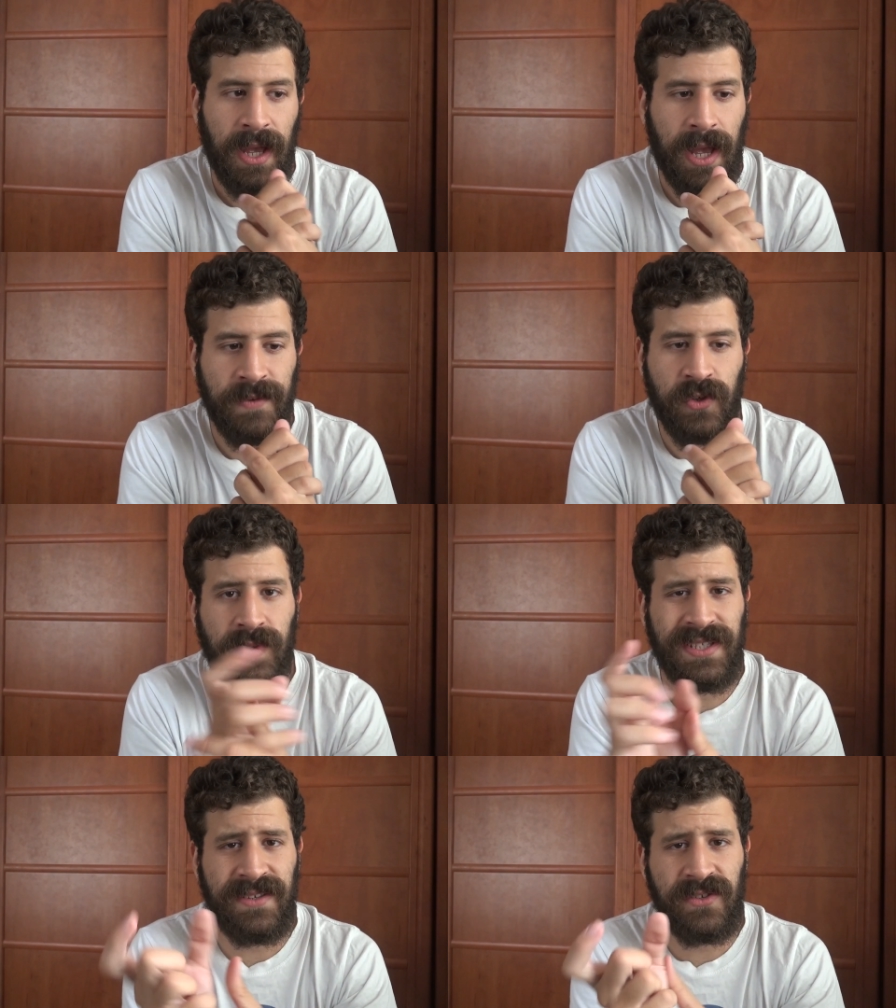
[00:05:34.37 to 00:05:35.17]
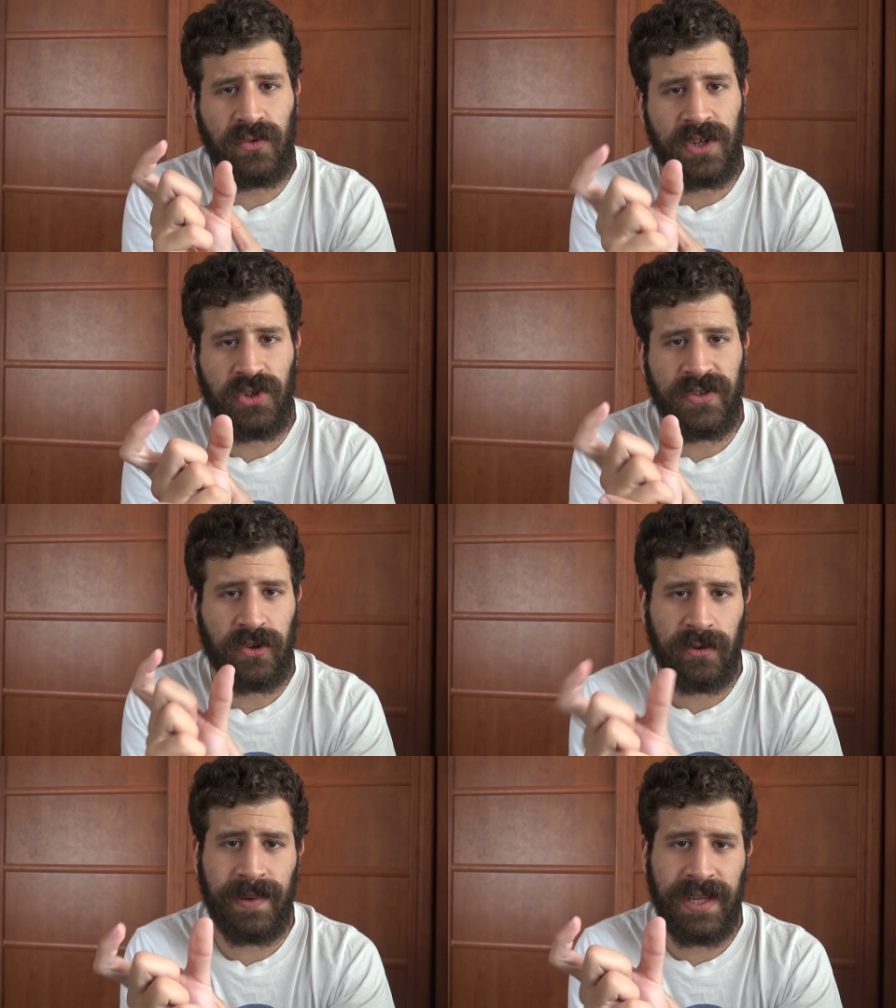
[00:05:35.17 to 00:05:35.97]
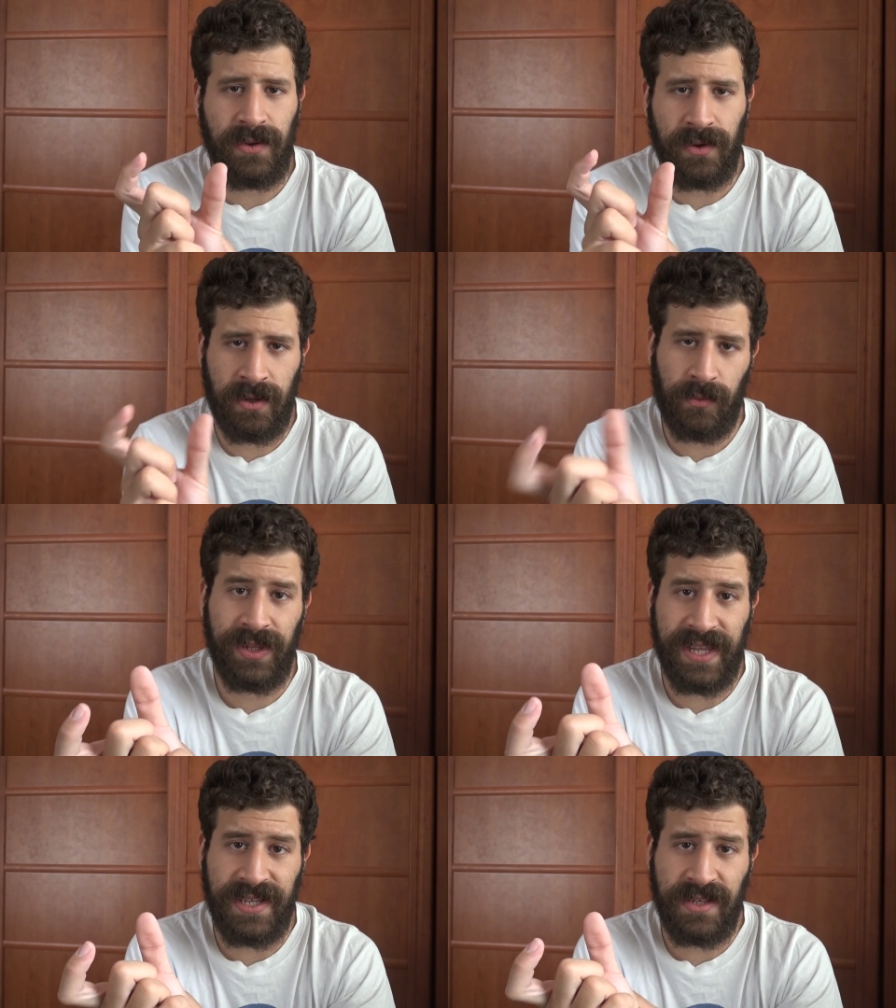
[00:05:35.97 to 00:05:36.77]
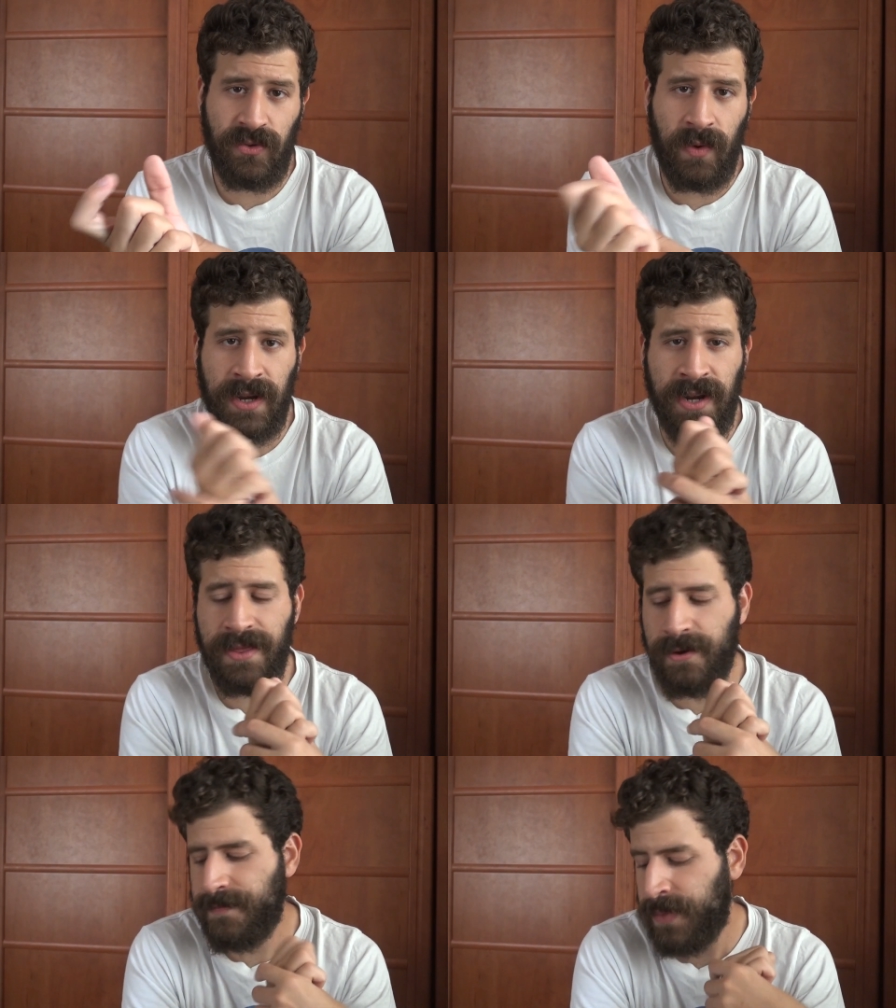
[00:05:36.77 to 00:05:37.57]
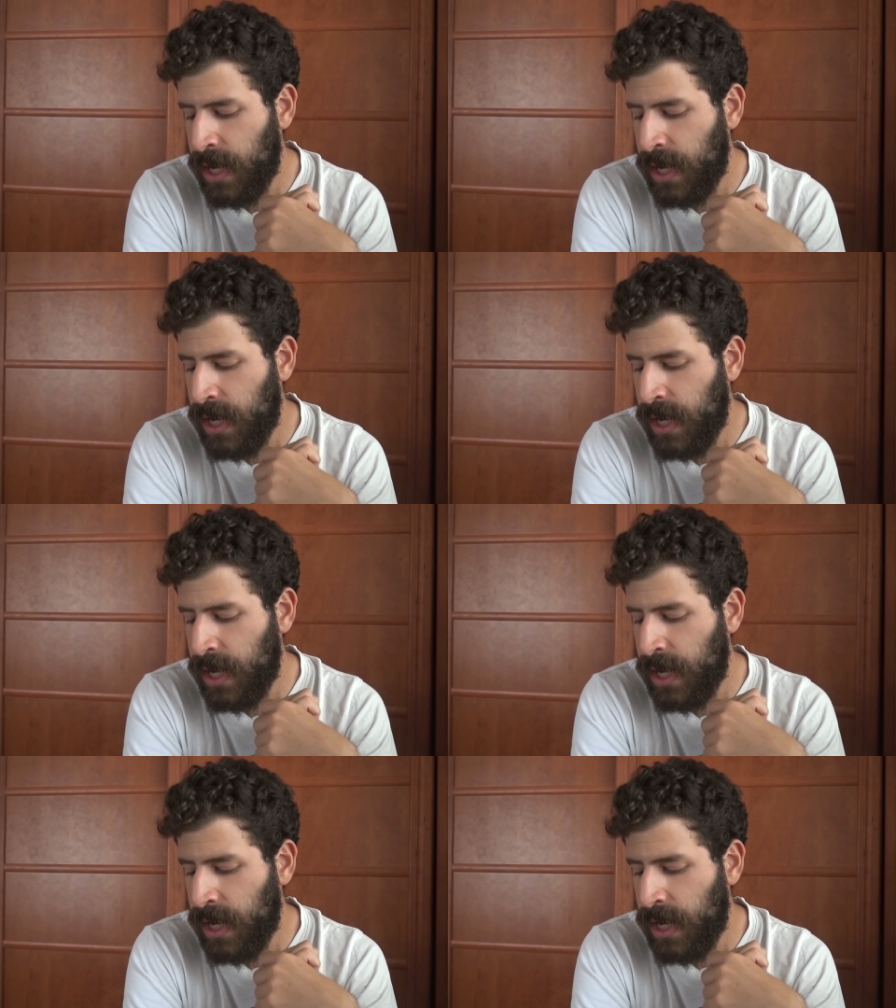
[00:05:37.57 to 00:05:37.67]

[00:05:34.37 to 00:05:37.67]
Um, so these two issues could be uh, related to one another.